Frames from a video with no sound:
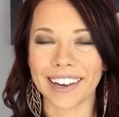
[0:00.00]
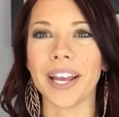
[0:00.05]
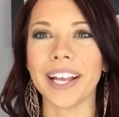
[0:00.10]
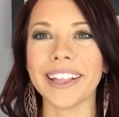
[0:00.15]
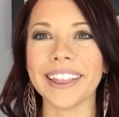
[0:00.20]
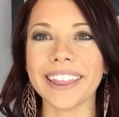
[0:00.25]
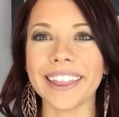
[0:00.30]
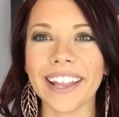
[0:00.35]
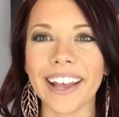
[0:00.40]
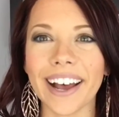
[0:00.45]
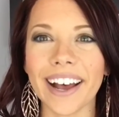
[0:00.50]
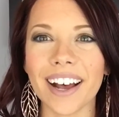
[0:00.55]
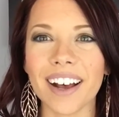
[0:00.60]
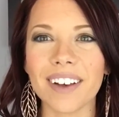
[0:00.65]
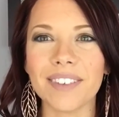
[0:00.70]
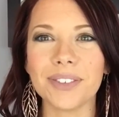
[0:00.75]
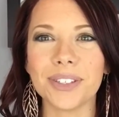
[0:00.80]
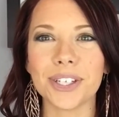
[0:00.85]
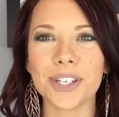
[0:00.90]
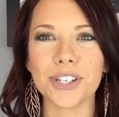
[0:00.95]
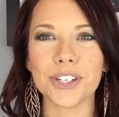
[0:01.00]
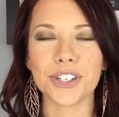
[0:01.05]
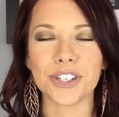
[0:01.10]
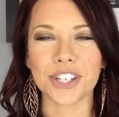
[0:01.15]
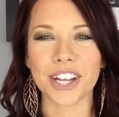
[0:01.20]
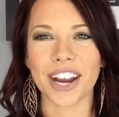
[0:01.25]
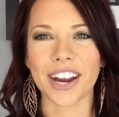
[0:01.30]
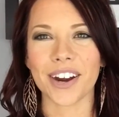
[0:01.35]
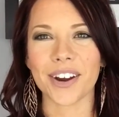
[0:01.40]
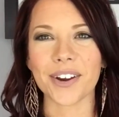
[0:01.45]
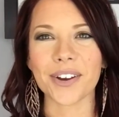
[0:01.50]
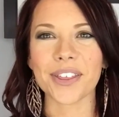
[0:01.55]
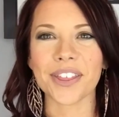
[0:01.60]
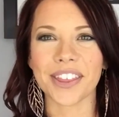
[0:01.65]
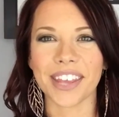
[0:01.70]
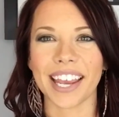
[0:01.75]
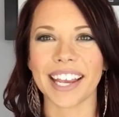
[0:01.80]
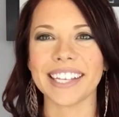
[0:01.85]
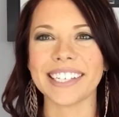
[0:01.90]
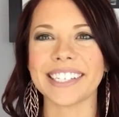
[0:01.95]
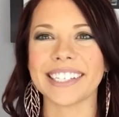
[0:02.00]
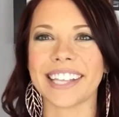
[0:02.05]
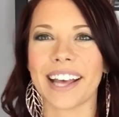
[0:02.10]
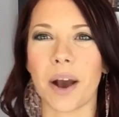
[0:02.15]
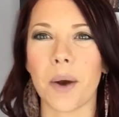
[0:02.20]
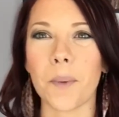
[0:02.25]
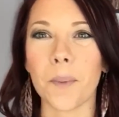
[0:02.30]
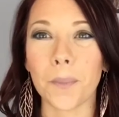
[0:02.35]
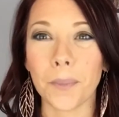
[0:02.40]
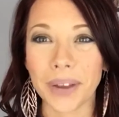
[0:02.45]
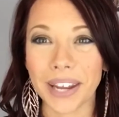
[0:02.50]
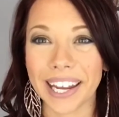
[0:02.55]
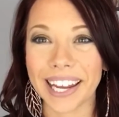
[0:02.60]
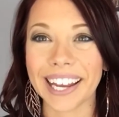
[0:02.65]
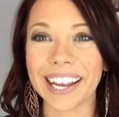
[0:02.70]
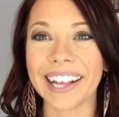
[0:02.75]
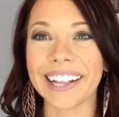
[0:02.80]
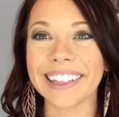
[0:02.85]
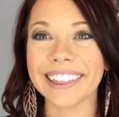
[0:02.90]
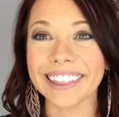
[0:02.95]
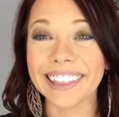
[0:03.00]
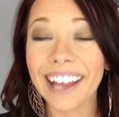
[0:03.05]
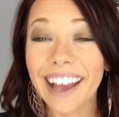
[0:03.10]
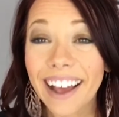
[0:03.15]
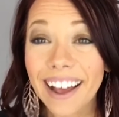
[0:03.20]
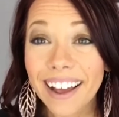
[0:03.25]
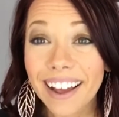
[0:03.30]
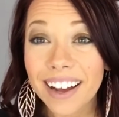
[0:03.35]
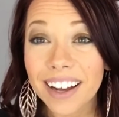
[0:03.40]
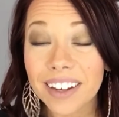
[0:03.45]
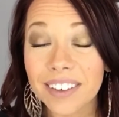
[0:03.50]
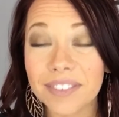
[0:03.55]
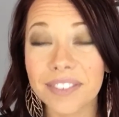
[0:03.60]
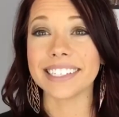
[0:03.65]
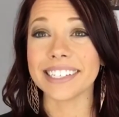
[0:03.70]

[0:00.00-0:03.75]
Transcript: We love to share things that we love.